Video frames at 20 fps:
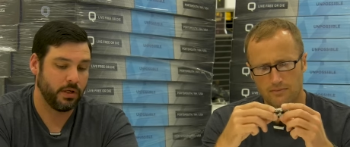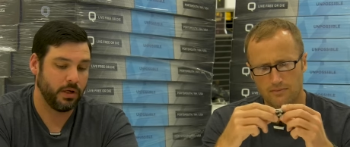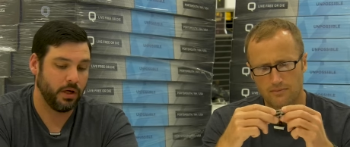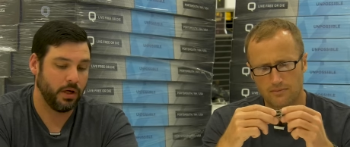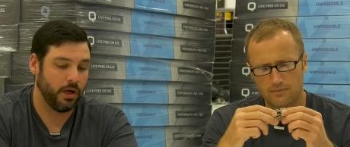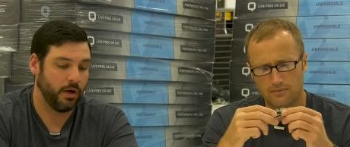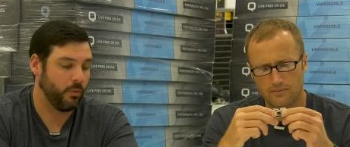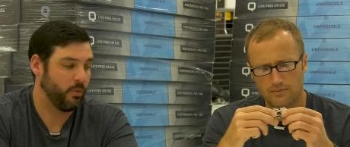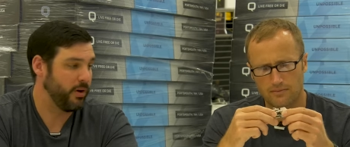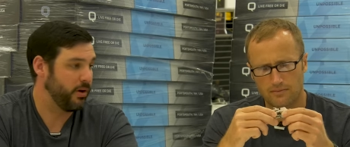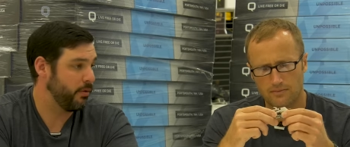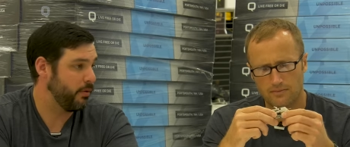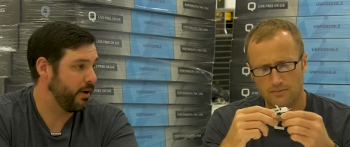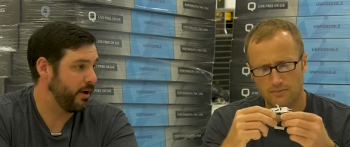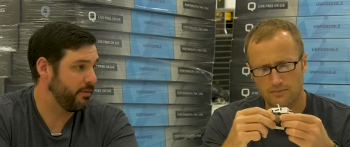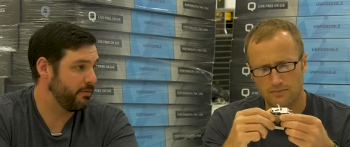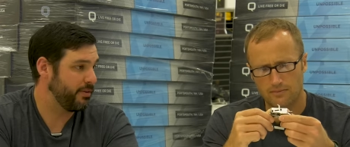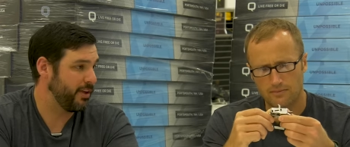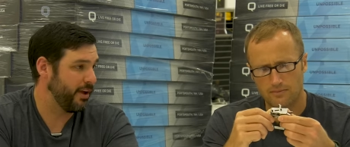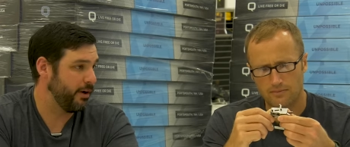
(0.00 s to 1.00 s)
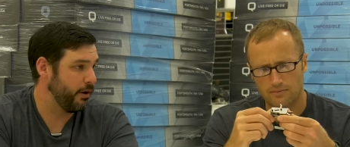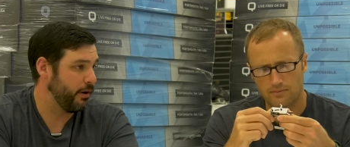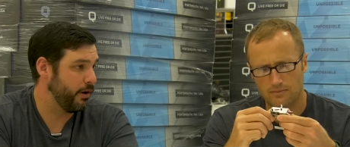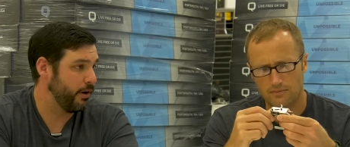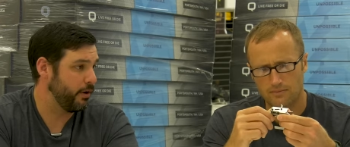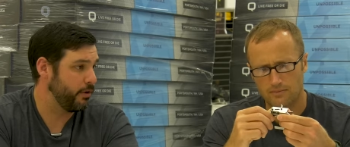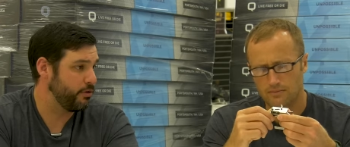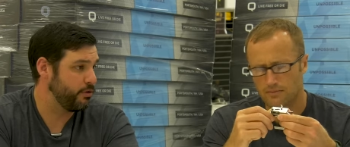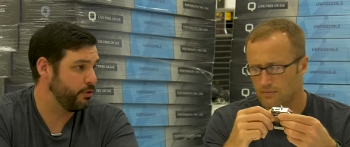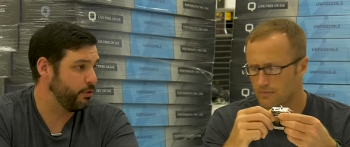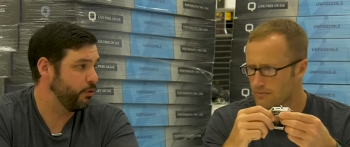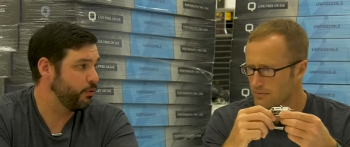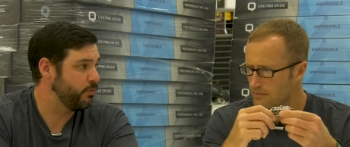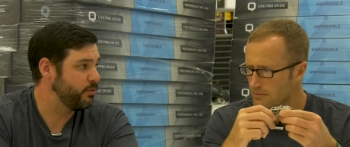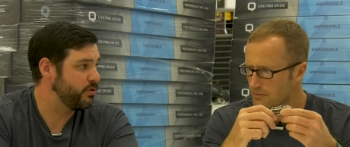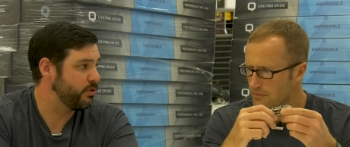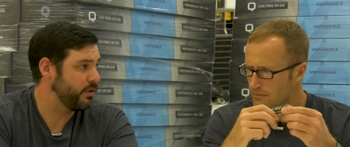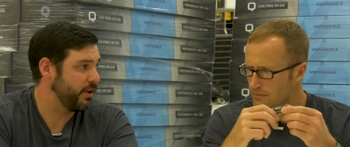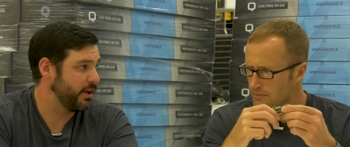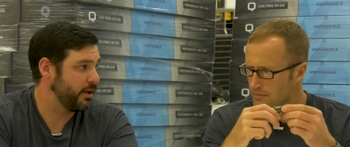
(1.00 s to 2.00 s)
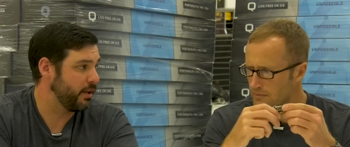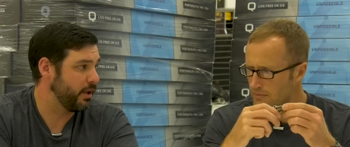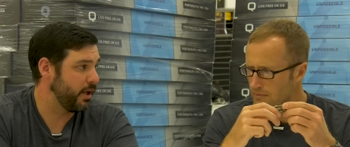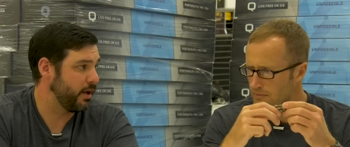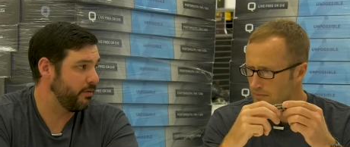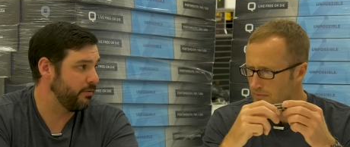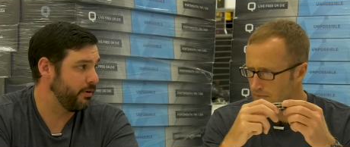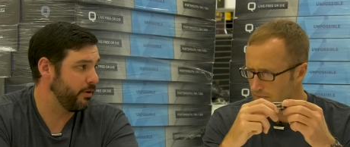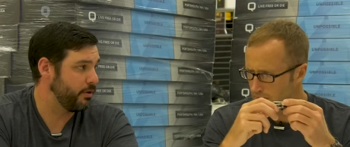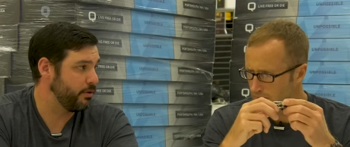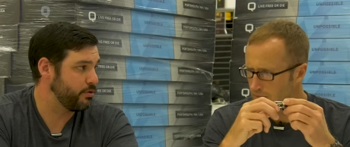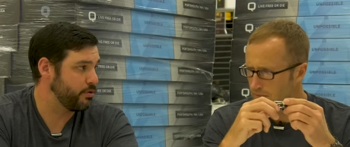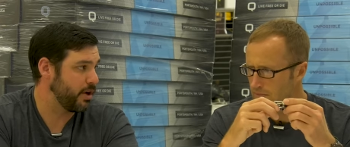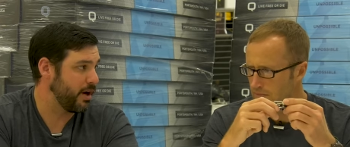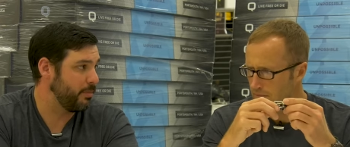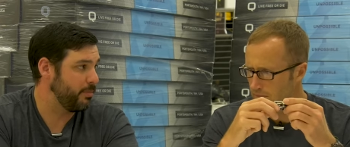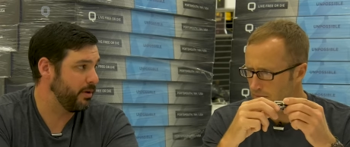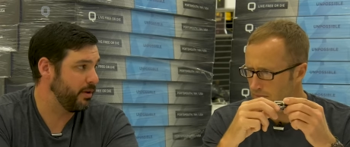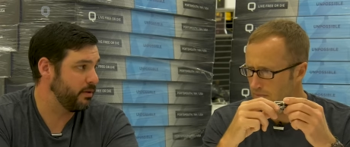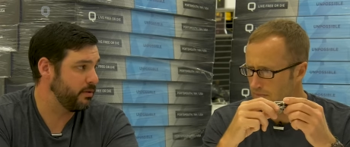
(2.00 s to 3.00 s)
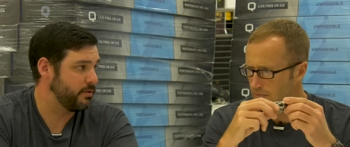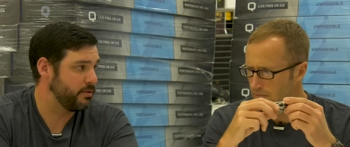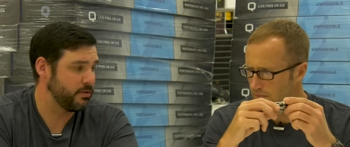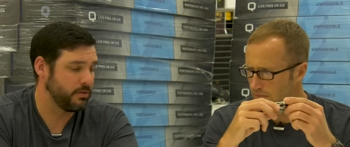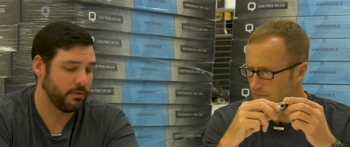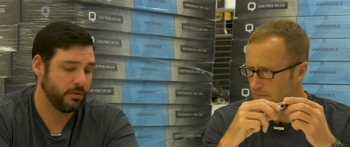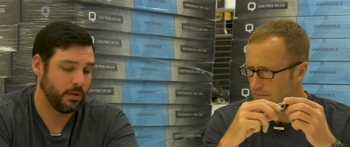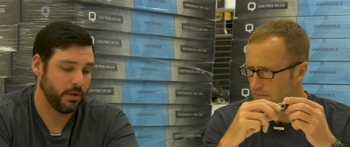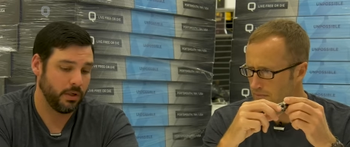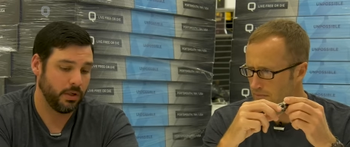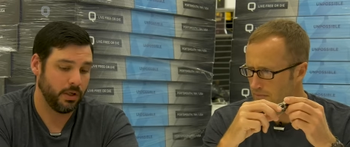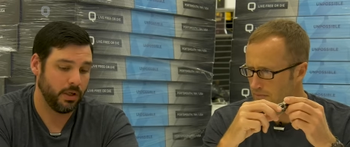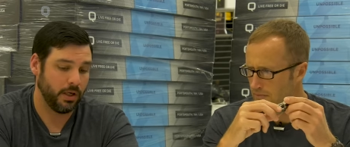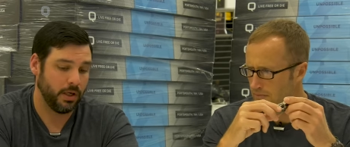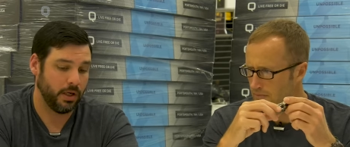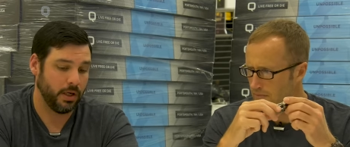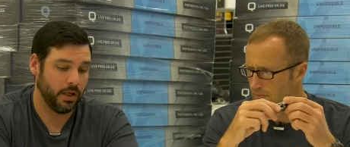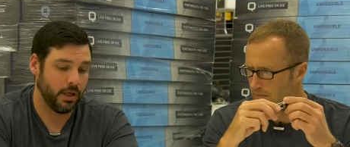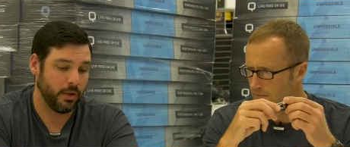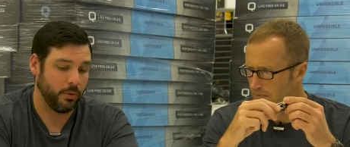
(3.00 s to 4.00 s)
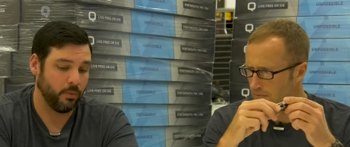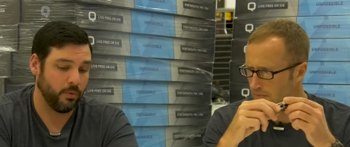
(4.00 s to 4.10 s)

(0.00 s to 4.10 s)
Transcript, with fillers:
Speaker 1: Uh, we don't have carrier tubes like a lot of other drop-ins, uh,